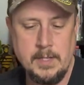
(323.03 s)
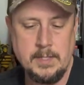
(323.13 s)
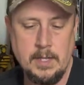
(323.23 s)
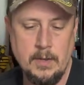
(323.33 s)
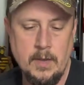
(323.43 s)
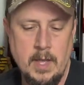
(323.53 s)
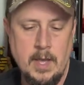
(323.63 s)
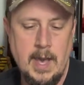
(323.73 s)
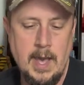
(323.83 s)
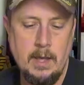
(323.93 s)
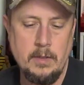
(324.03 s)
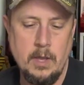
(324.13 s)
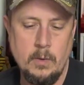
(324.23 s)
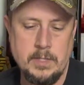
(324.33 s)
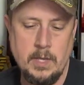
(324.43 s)
So I don't
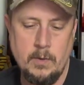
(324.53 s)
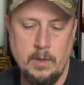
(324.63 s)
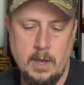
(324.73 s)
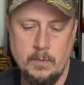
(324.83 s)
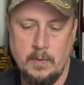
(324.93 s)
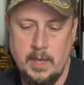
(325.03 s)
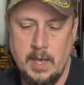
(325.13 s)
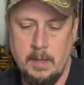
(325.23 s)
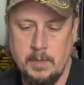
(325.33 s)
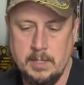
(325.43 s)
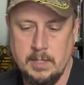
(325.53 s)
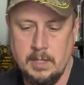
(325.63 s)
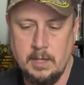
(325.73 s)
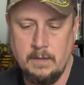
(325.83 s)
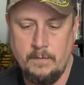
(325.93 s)
know what's going on with that, but it's a
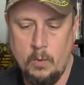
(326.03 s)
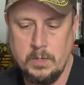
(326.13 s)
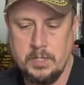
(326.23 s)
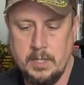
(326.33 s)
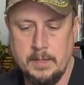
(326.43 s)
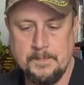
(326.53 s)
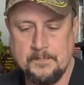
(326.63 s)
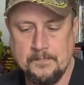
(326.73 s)
little unfortunate.